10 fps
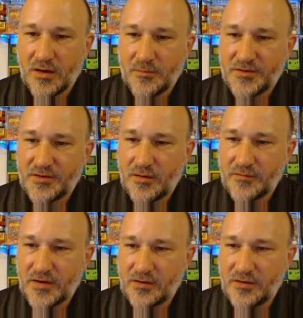So
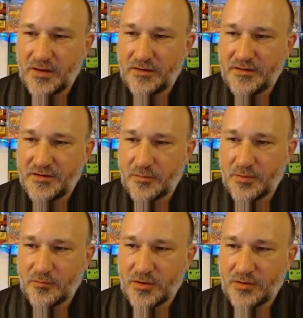I've got all 8 of these
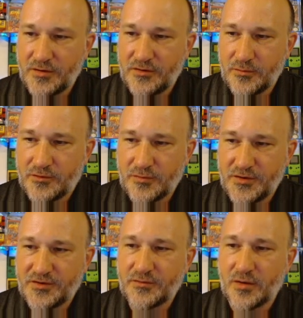open. What do I do? Which
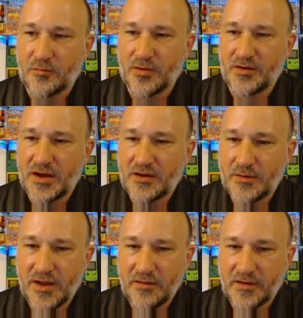ones do I run? How do
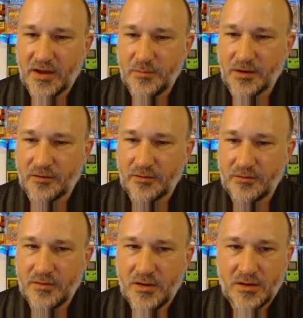I allocate my crew?